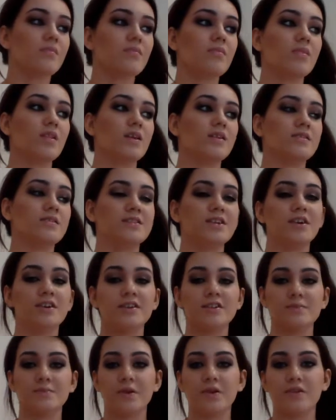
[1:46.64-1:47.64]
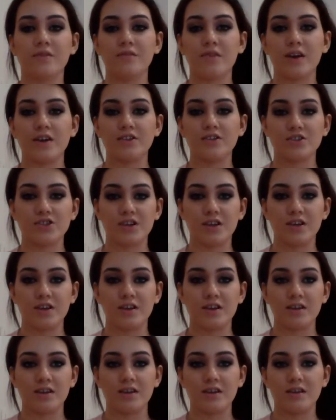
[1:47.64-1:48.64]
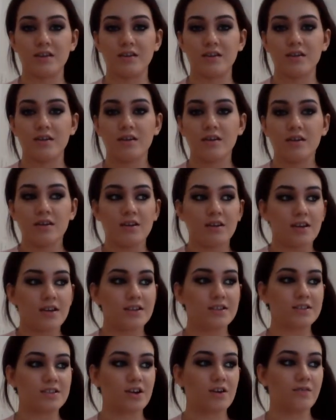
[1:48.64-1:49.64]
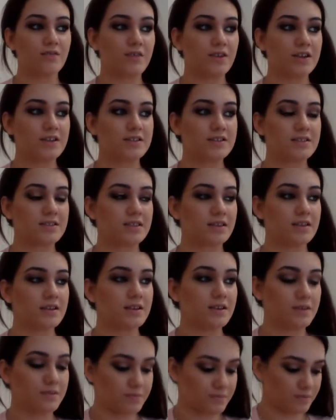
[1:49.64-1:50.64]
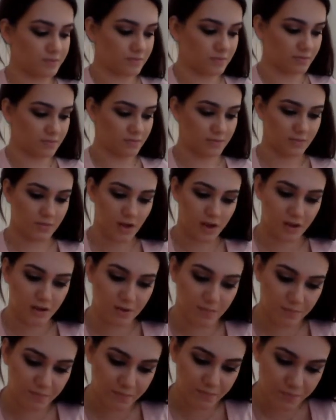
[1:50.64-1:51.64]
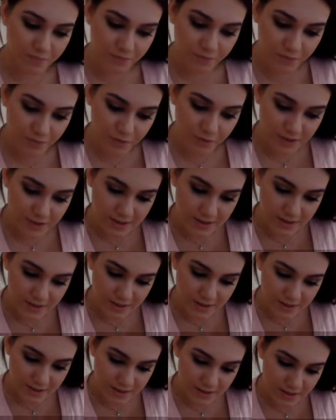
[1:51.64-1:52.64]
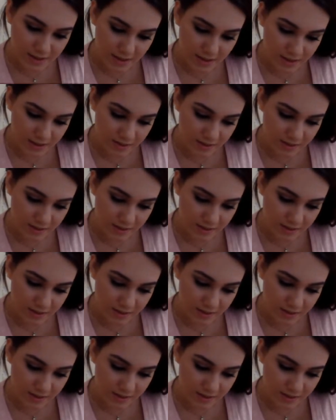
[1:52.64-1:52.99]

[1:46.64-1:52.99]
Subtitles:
Sarah's motivation, it is obviously, what does it say?